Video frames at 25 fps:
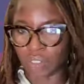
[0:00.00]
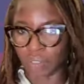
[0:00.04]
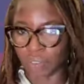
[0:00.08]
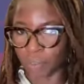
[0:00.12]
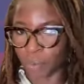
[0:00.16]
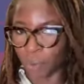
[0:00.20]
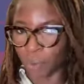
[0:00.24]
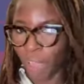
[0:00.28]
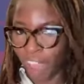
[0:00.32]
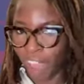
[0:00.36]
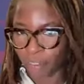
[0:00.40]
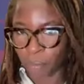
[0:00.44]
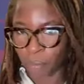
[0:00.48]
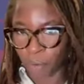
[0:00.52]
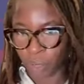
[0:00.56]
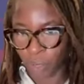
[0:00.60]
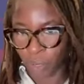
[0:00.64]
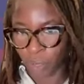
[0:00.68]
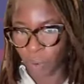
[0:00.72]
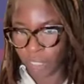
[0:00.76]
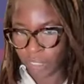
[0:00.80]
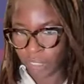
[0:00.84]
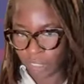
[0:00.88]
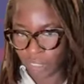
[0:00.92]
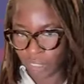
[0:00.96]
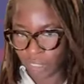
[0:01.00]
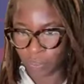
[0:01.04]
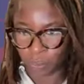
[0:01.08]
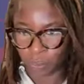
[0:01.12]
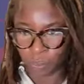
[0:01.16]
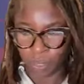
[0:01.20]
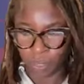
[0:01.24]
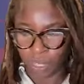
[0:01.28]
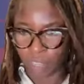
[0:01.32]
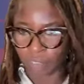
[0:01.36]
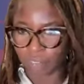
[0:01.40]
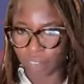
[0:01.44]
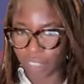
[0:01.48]
So if you have more questions,
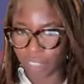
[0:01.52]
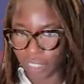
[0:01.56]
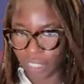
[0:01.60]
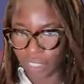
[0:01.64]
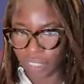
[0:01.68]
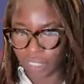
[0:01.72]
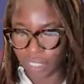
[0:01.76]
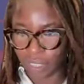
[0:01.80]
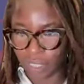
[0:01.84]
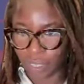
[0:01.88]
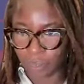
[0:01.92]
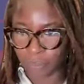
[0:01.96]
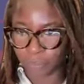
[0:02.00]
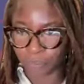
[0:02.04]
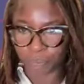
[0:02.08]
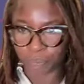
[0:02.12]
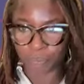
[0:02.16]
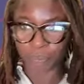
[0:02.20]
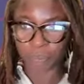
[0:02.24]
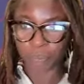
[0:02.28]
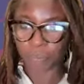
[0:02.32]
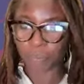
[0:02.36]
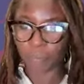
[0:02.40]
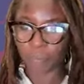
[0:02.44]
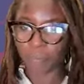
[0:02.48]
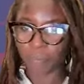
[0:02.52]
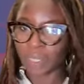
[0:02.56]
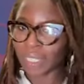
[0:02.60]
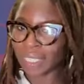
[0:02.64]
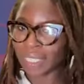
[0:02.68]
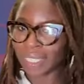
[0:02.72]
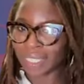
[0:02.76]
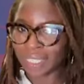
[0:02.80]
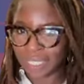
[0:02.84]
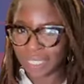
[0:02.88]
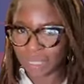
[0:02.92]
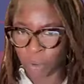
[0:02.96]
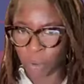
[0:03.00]
we'd love to get to them.
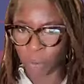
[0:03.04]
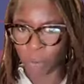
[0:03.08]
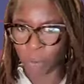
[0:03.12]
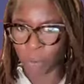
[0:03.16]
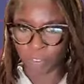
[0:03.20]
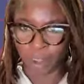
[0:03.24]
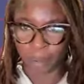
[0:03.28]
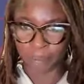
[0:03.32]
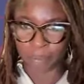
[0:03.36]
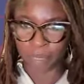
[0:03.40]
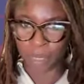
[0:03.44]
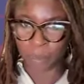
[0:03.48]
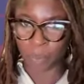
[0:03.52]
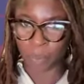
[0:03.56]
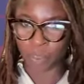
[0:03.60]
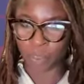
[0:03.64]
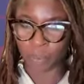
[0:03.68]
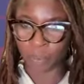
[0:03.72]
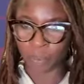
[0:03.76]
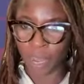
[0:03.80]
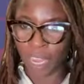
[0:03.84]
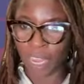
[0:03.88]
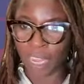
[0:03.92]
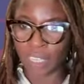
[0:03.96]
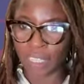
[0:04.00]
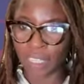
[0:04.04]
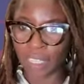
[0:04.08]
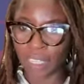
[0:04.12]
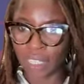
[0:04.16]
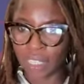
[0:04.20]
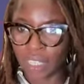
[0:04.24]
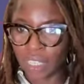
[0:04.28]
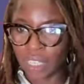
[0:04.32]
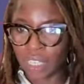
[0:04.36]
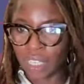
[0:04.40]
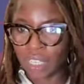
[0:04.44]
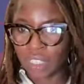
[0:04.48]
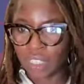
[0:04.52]
I'm almost wrapped up with mine.
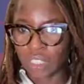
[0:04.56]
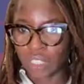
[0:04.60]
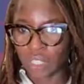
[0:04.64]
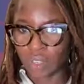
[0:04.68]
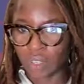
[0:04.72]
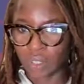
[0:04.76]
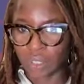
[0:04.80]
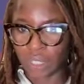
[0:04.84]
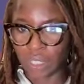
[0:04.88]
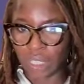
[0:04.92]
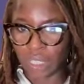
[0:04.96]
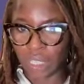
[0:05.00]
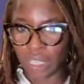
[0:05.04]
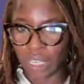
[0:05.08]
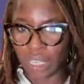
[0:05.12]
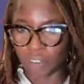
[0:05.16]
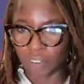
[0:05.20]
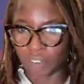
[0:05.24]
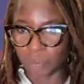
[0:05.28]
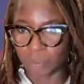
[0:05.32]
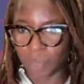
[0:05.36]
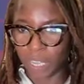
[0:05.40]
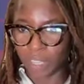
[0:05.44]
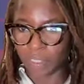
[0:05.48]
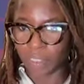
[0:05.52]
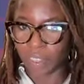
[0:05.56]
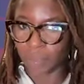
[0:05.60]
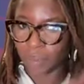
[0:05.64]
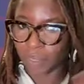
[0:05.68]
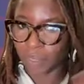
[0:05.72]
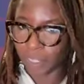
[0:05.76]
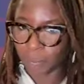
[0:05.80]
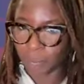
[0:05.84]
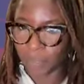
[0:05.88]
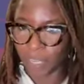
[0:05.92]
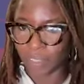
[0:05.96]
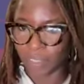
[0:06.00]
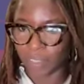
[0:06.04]
So here from Anthony.
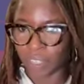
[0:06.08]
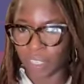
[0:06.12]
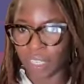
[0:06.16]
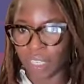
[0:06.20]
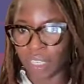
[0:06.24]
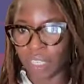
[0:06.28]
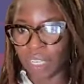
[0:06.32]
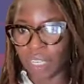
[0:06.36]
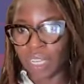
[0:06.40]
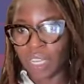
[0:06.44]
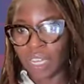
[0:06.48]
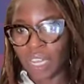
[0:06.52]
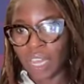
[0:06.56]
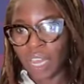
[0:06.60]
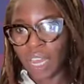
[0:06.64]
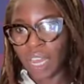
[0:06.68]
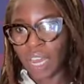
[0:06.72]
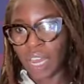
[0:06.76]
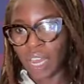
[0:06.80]
What's up, Anthony?